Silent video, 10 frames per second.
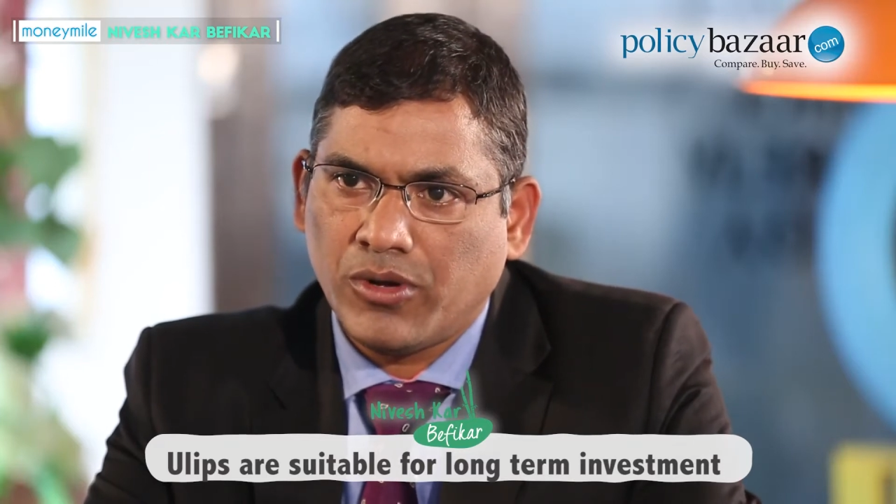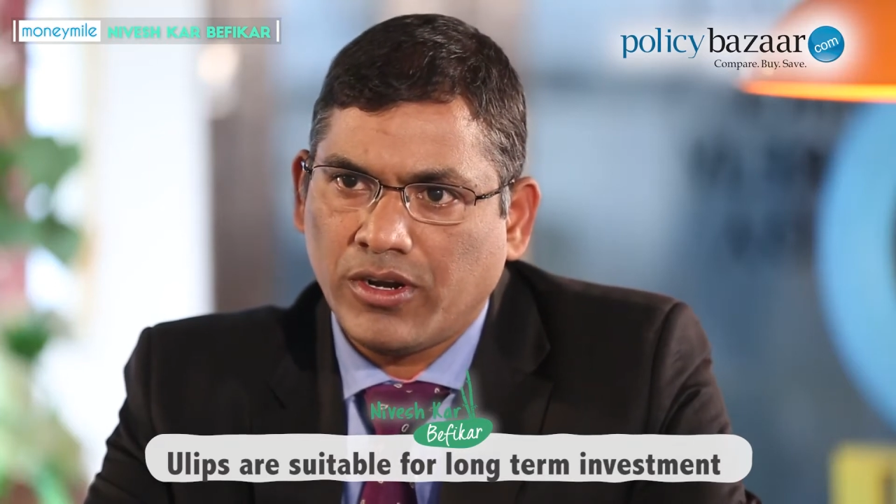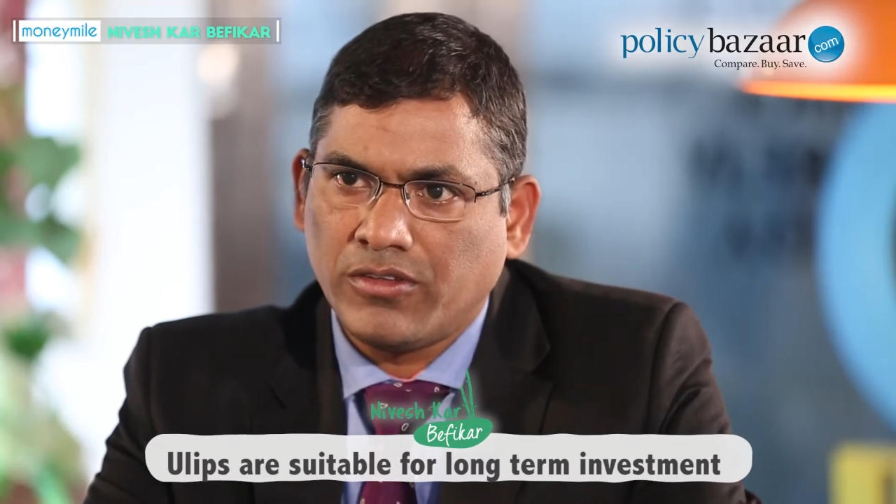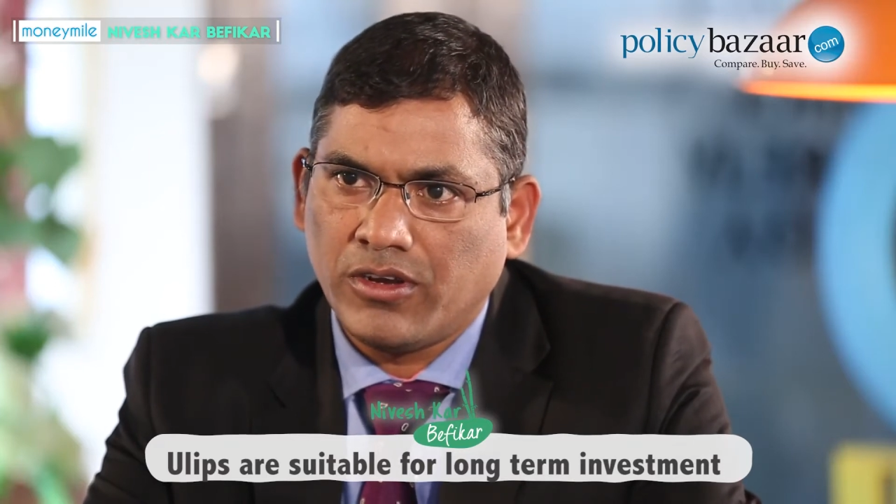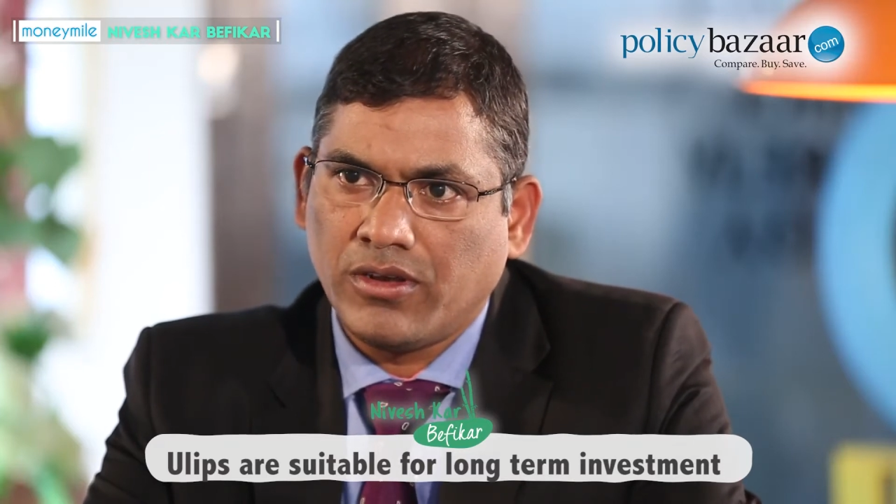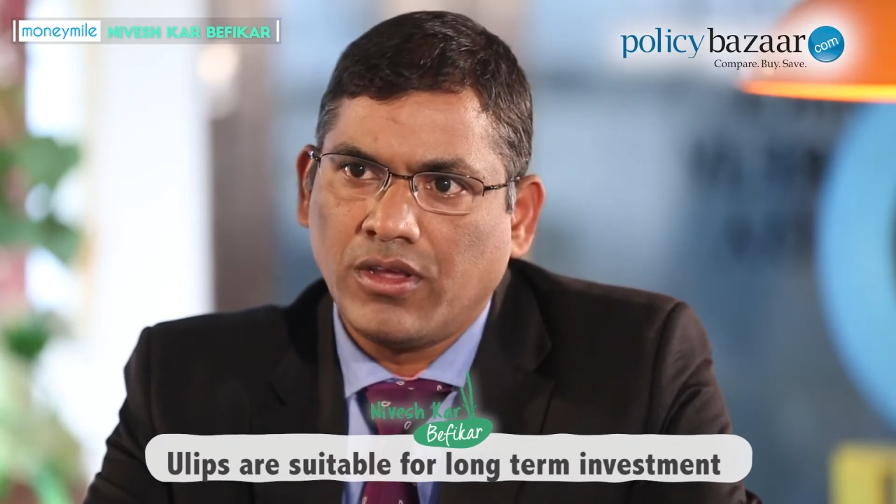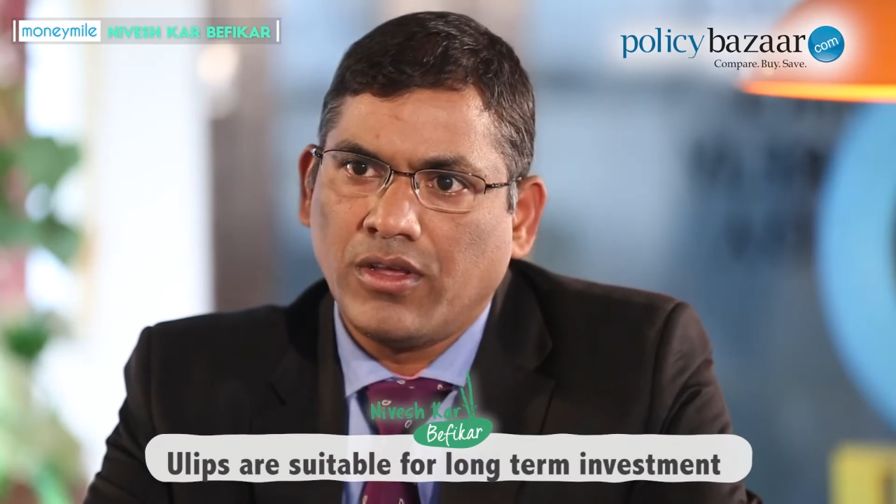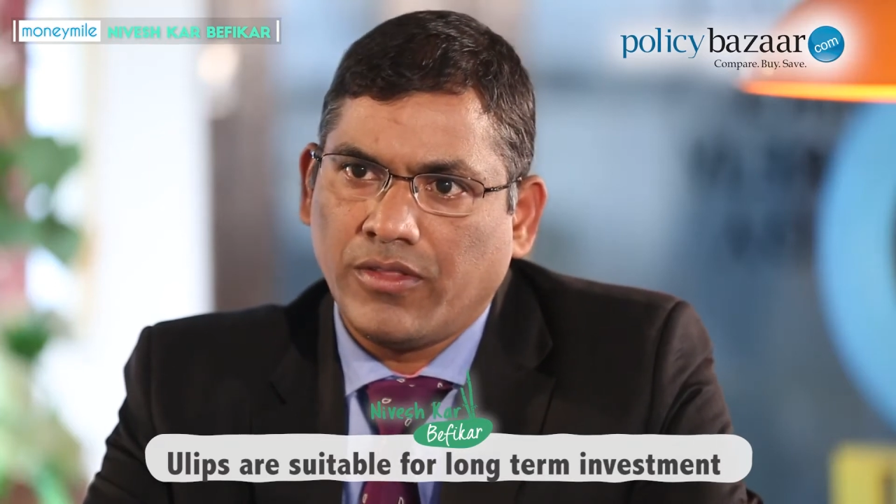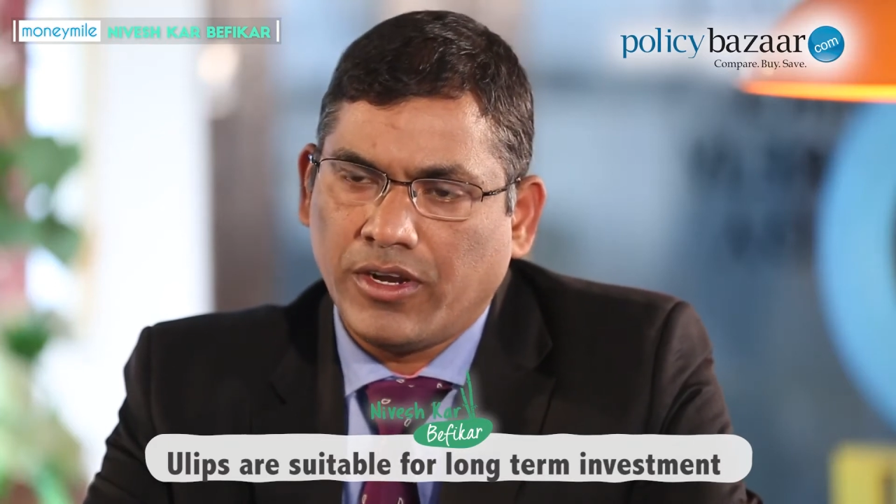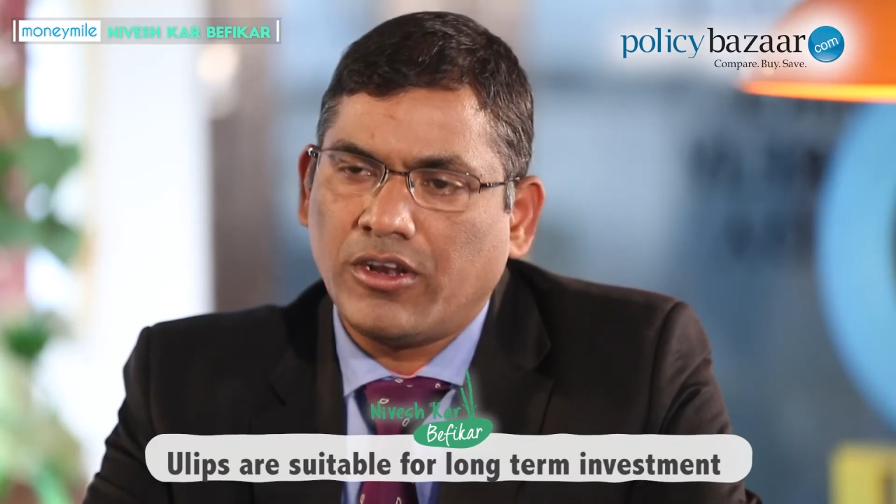products
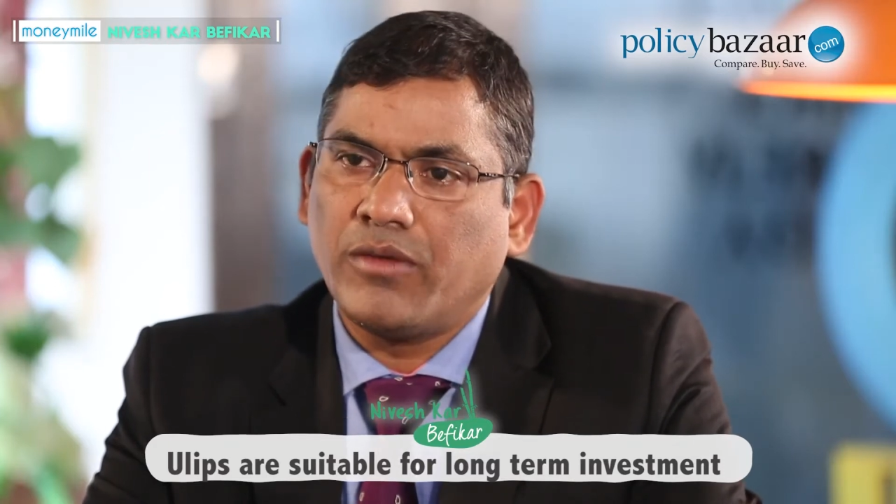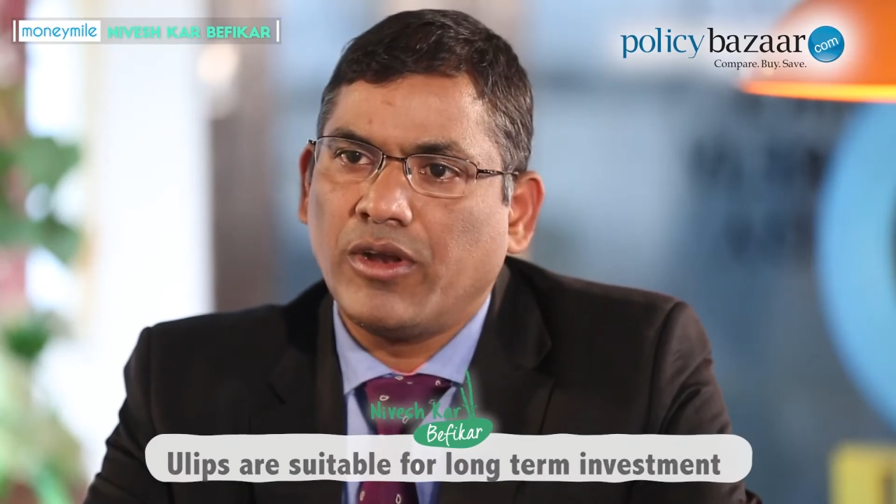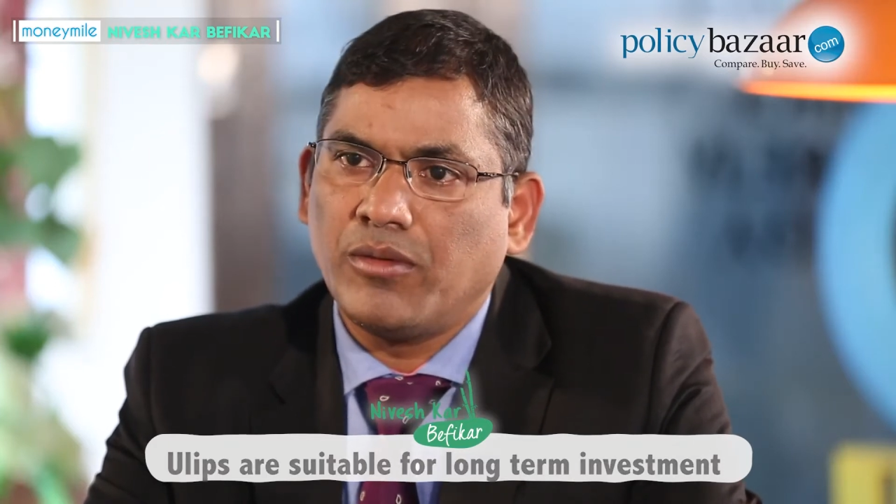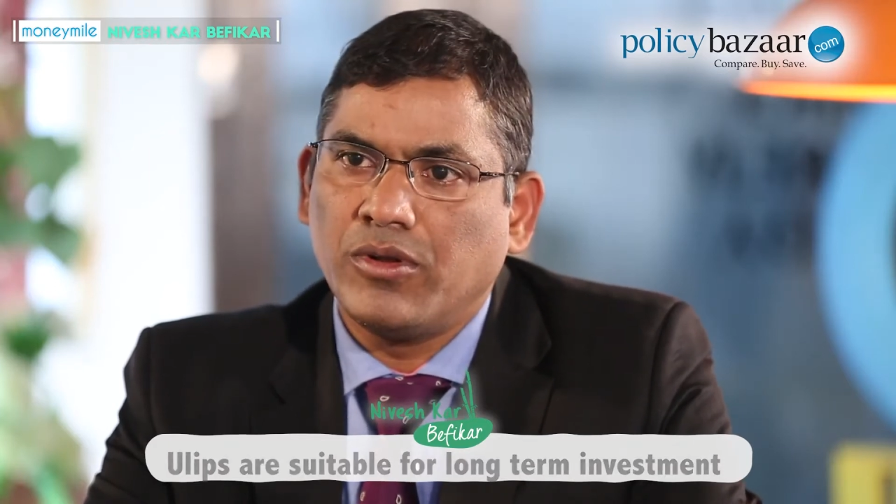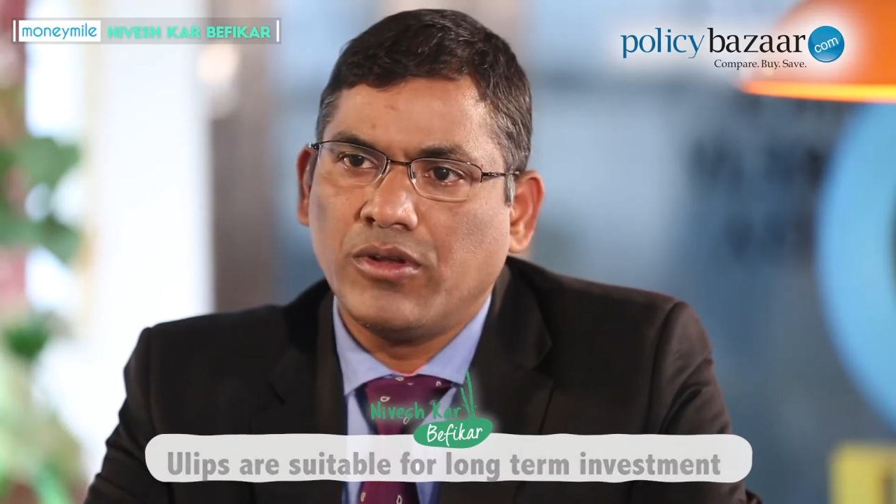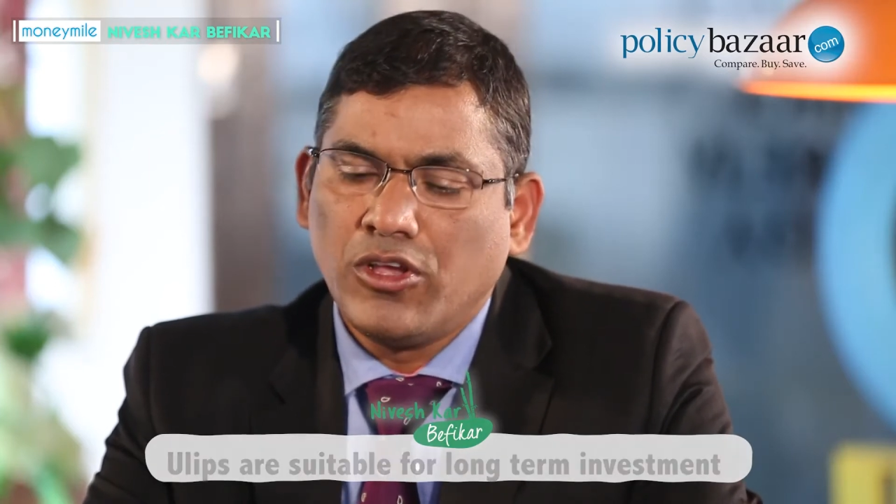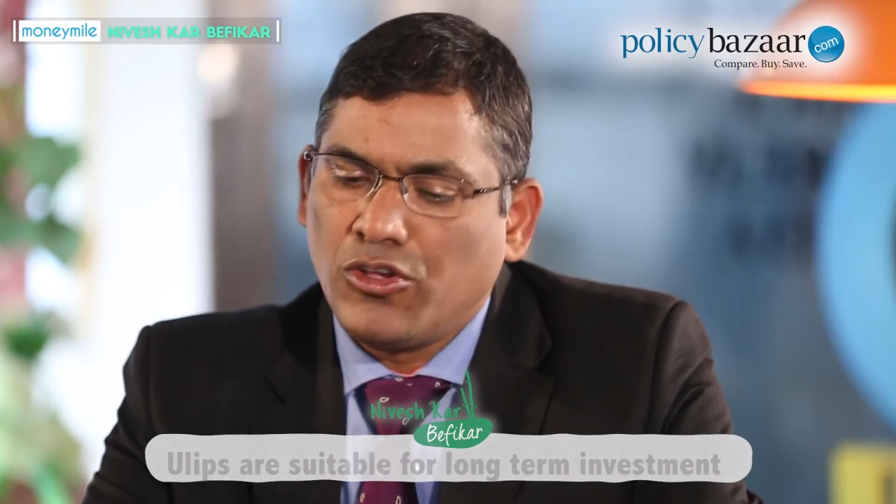that are available.